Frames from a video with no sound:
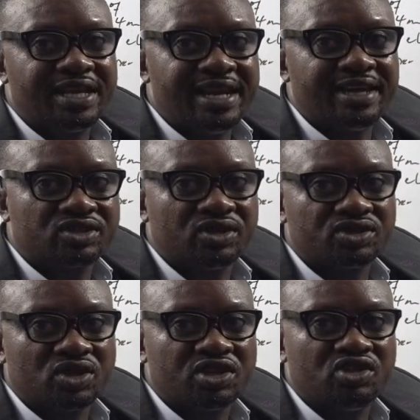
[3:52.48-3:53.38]

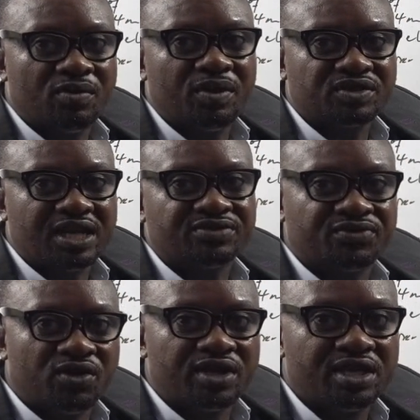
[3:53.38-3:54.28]
electrons or the number of charge
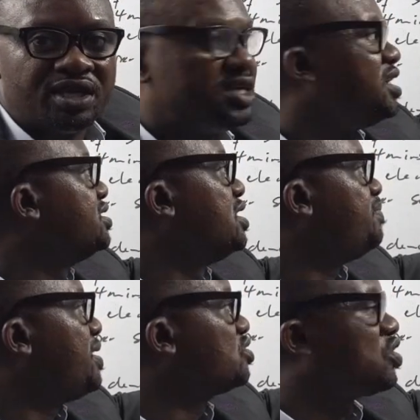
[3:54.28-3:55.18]
flowing
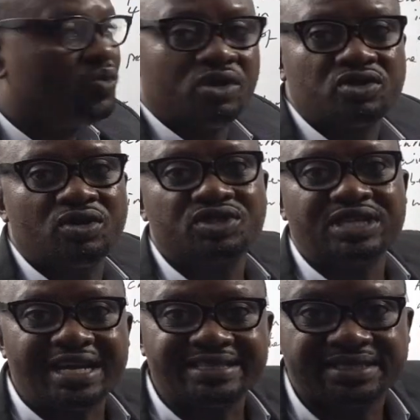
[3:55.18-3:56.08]
depends on what? On
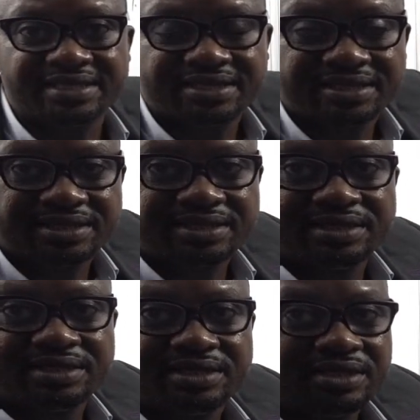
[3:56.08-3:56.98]
charge.
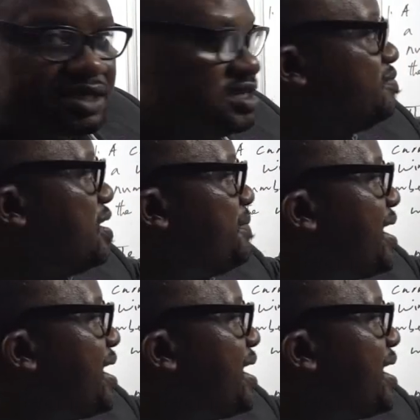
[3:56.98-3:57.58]
Remember